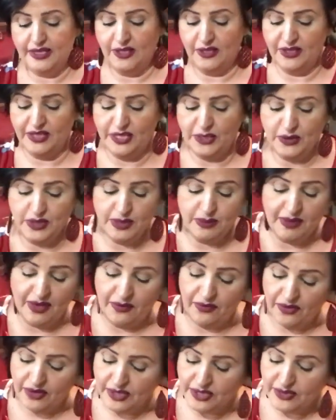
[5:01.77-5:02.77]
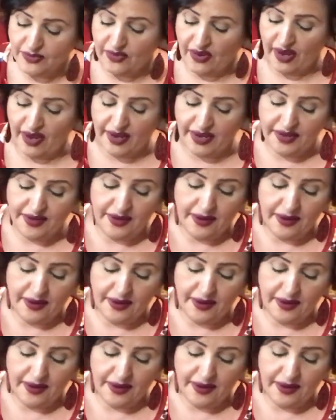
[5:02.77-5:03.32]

this was my first find.